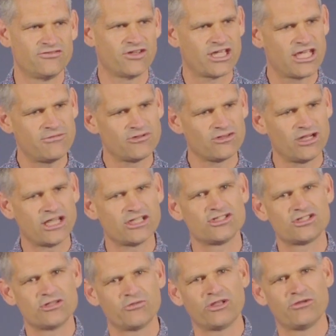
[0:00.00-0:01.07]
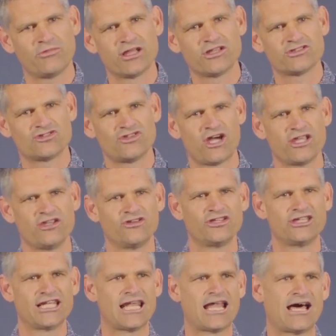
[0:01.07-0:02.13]
you keep the relationship with your brothers right, you're
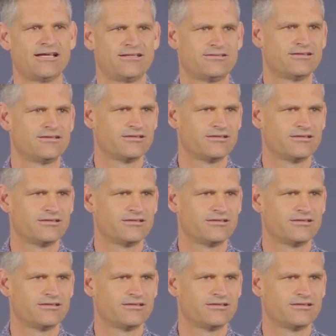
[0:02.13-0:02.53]
in the light.